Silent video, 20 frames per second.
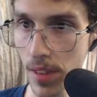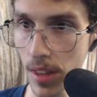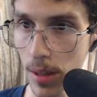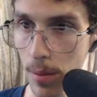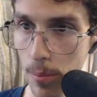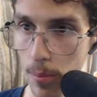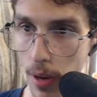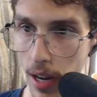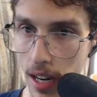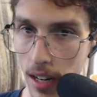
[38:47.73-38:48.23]

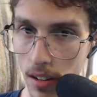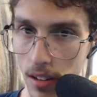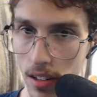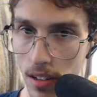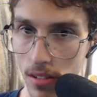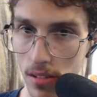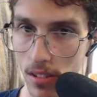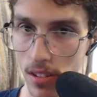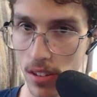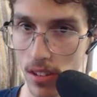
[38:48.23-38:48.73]

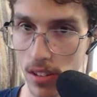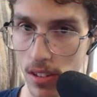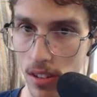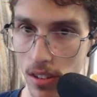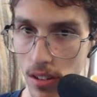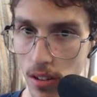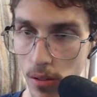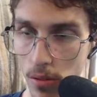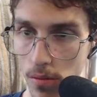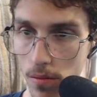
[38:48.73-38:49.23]
background?
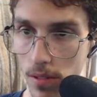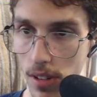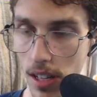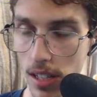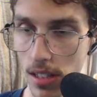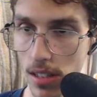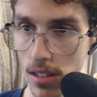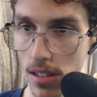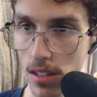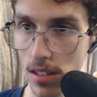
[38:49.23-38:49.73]
Nope,
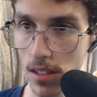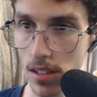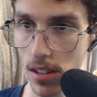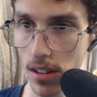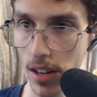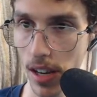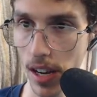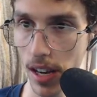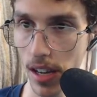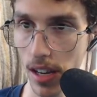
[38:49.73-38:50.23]
that's
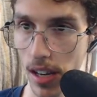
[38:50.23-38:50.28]
okay.